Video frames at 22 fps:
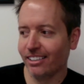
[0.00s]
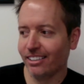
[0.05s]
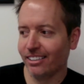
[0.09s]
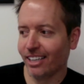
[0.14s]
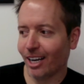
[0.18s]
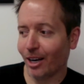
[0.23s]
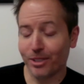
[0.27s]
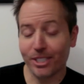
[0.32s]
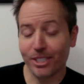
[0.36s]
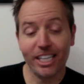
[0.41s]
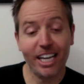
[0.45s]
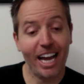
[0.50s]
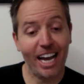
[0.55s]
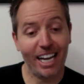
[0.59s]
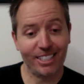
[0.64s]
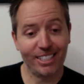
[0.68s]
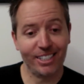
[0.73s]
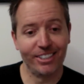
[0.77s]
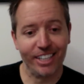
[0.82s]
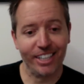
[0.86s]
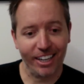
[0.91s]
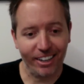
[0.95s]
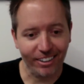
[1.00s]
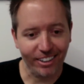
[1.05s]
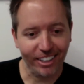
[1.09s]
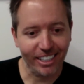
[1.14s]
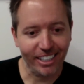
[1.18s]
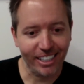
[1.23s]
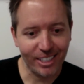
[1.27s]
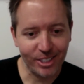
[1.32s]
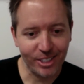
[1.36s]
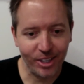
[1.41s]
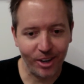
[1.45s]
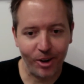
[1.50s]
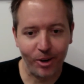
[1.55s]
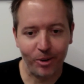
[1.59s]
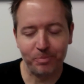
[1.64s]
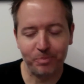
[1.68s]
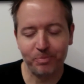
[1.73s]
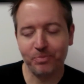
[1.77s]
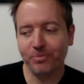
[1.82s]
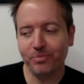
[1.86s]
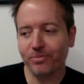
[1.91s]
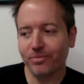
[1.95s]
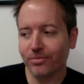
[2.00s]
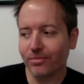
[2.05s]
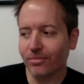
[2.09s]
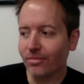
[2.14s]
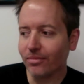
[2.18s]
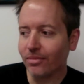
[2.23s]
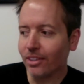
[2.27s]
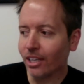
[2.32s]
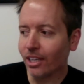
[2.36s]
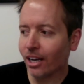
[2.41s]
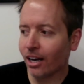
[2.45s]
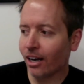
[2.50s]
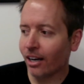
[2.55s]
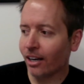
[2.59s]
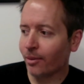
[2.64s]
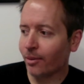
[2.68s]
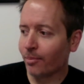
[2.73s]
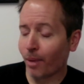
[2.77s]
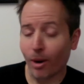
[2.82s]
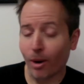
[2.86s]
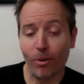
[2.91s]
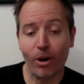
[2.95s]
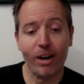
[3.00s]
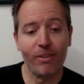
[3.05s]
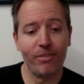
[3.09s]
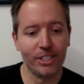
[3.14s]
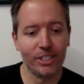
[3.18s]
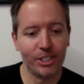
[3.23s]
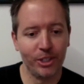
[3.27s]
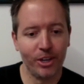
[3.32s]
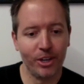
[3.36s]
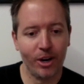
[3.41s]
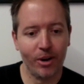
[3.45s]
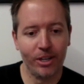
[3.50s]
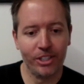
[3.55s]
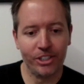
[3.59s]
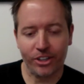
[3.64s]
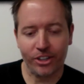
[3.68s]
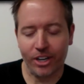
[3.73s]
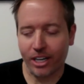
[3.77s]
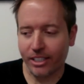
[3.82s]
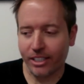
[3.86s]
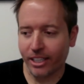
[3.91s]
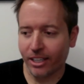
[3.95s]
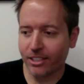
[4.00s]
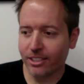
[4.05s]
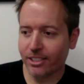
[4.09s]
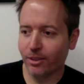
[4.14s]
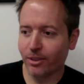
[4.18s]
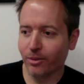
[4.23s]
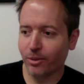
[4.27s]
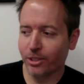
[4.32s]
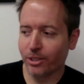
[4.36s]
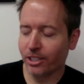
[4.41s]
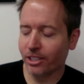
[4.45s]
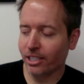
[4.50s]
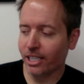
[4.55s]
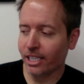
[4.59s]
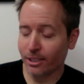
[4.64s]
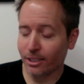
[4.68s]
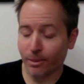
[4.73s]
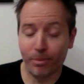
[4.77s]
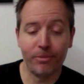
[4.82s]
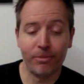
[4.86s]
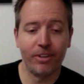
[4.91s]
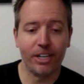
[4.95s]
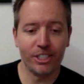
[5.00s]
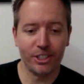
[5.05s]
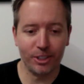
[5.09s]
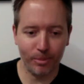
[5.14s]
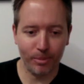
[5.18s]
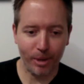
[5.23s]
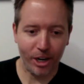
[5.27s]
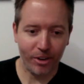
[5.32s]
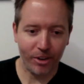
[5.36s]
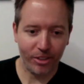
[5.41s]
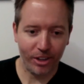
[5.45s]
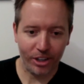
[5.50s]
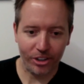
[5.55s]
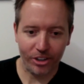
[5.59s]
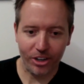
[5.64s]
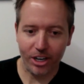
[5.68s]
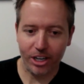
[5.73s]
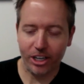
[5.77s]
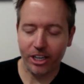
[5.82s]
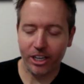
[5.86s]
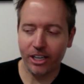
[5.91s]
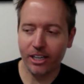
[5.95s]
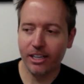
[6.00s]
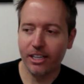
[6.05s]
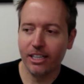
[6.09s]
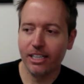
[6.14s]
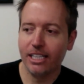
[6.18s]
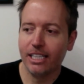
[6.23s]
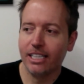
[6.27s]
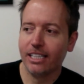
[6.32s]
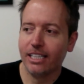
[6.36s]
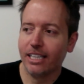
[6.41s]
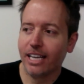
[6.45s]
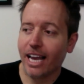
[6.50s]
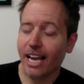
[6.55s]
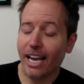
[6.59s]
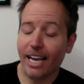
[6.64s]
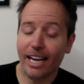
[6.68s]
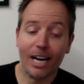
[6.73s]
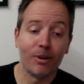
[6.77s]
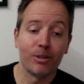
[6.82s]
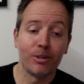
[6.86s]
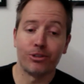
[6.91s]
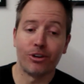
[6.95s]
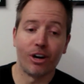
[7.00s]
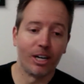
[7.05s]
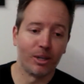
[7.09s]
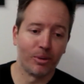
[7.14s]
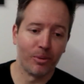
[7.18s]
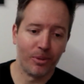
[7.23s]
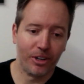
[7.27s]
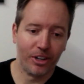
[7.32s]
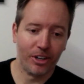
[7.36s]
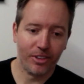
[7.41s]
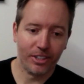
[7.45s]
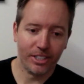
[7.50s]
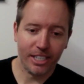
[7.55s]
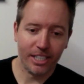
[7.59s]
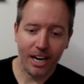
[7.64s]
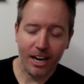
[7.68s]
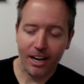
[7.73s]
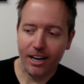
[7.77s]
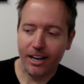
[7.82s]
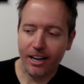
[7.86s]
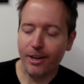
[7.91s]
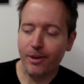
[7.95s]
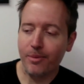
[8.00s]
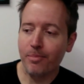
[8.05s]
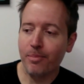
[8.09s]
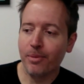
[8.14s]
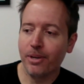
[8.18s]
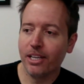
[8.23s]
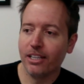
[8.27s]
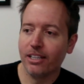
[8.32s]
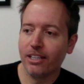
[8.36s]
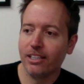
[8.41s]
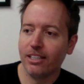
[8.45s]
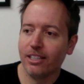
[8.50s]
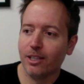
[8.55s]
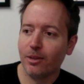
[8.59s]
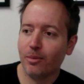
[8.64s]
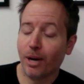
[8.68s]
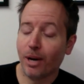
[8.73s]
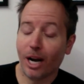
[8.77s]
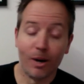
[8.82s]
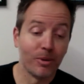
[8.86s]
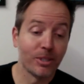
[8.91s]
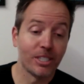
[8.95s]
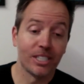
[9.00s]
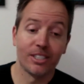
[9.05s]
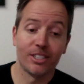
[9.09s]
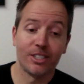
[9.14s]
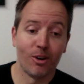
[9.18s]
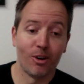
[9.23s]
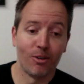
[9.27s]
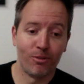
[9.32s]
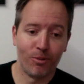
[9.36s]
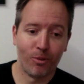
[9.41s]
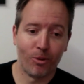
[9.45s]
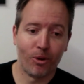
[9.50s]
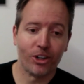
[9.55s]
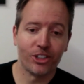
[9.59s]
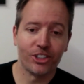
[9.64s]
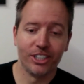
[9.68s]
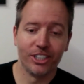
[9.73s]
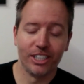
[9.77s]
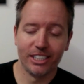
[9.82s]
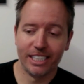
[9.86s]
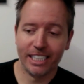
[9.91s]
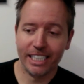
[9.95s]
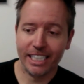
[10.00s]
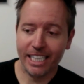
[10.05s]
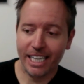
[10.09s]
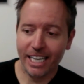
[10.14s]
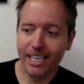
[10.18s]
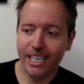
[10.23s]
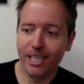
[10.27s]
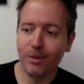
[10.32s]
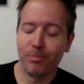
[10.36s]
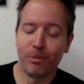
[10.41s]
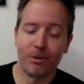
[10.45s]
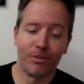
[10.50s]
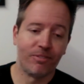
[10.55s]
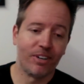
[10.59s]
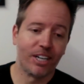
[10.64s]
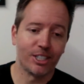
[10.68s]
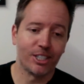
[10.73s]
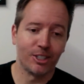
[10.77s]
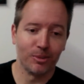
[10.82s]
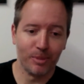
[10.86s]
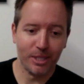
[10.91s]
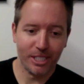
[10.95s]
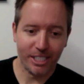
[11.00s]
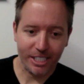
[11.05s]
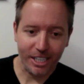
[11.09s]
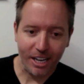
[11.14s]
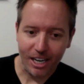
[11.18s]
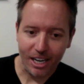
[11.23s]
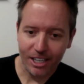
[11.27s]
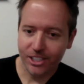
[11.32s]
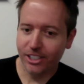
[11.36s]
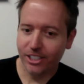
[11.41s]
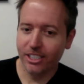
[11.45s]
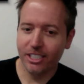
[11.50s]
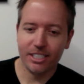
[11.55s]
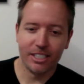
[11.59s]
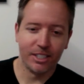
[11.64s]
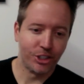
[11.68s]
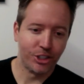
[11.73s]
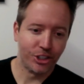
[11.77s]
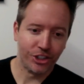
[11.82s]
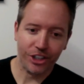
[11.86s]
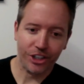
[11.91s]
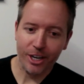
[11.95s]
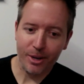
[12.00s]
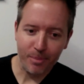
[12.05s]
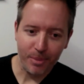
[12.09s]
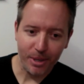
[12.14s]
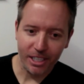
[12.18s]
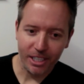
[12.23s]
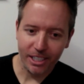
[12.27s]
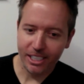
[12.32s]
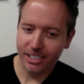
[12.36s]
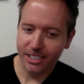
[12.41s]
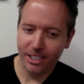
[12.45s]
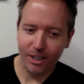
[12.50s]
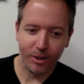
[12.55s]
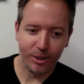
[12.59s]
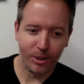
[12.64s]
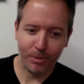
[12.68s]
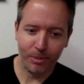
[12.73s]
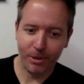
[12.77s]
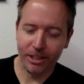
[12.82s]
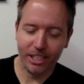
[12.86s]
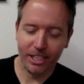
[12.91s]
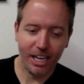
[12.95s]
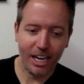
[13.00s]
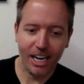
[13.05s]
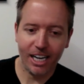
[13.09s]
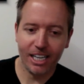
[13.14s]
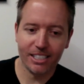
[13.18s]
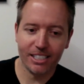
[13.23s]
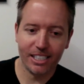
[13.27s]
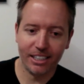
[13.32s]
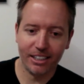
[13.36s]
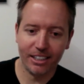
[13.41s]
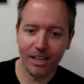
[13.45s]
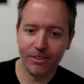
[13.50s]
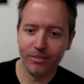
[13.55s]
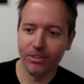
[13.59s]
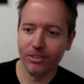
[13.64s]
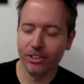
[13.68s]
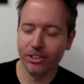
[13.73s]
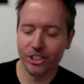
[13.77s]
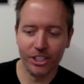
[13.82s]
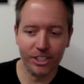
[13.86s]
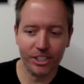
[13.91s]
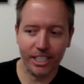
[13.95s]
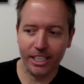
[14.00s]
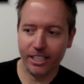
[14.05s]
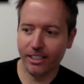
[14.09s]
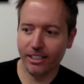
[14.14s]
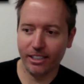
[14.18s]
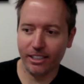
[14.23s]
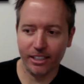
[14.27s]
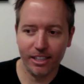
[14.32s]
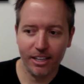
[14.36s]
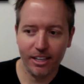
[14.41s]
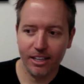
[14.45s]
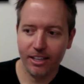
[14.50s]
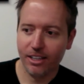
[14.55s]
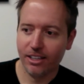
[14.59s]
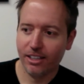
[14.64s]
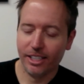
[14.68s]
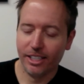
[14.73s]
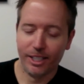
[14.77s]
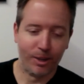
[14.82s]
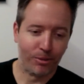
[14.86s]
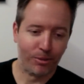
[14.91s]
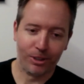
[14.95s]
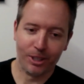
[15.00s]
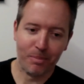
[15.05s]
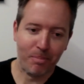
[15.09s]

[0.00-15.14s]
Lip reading: I would say, accidentally. So my wife, as you know, Adriana Nelson, is a professional marathon runner, and I was running with her at the time. I wasn't so fortunate to get professional massages and treatment because, at the highest end levels, she's getting, really